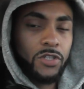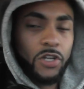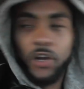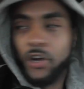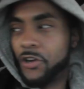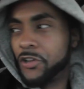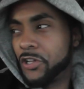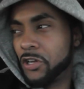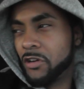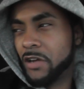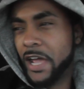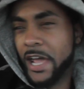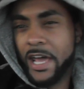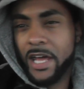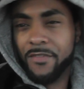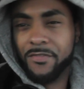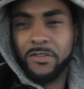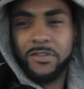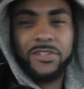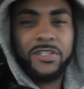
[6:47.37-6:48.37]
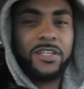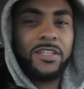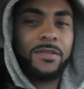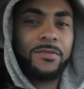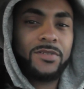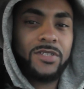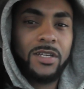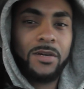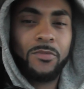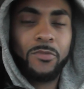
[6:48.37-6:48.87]
turn your head if you see
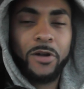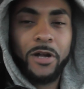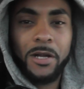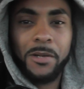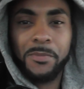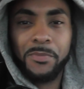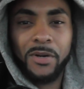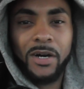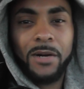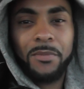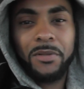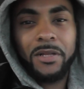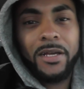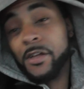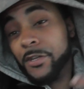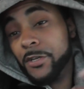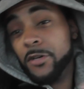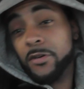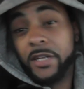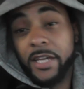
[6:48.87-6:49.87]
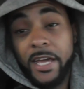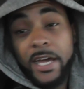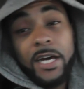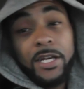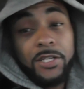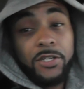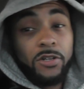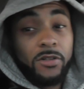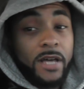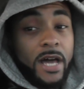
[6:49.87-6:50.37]
them somewhere in public. You
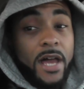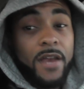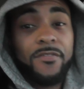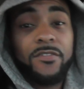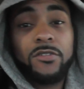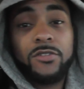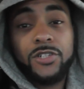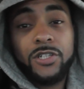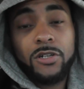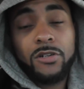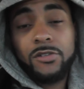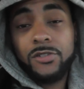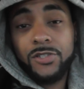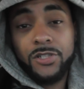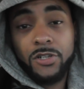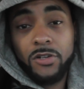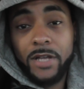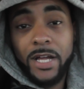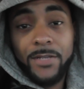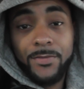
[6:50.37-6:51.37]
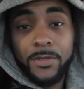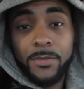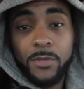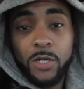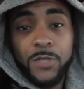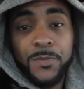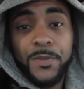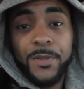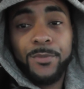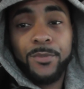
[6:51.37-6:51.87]
can do that if you choose to. That's what
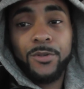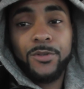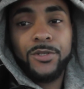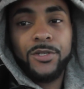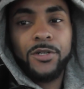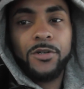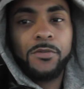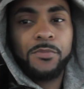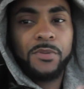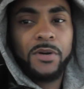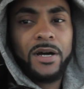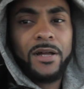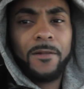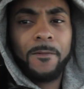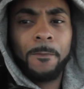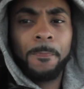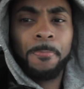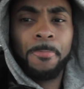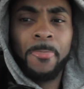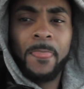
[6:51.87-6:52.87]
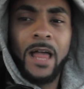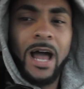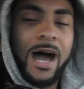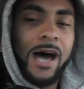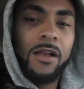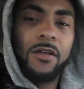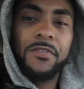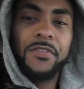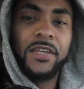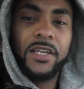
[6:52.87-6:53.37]
most people do, but
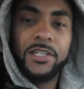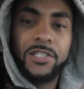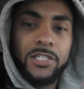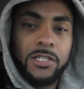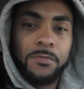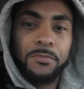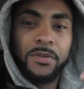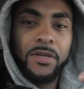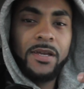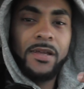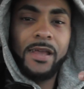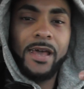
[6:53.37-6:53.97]
I don't think it should be